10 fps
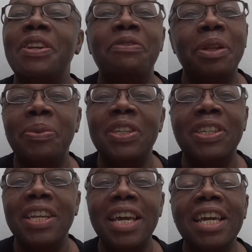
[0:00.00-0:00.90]
the Philippines
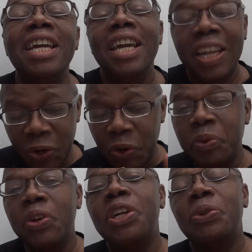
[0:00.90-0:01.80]
today. And I hope
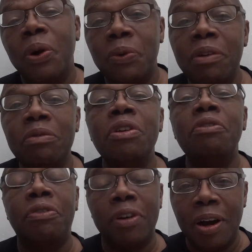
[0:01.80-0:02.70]
you are as well wherever you're
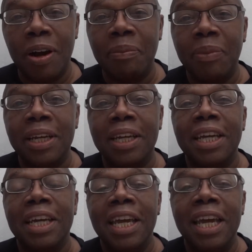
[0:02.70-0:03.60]
from.
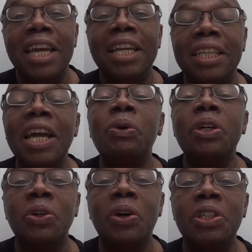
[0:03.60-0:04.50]
Hey, today I want
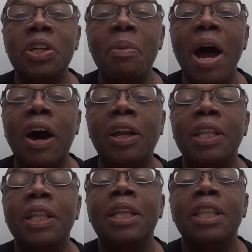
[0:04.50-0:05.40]
to talk to you about
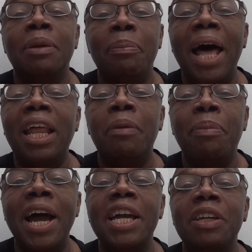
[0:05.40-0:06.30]
the
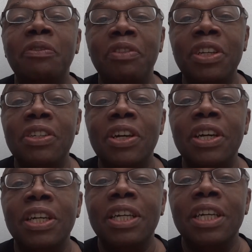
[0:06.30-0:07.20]
Bayan visa
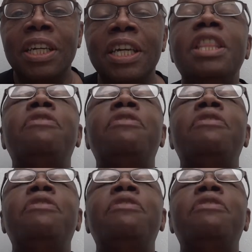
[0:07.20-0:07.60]
in the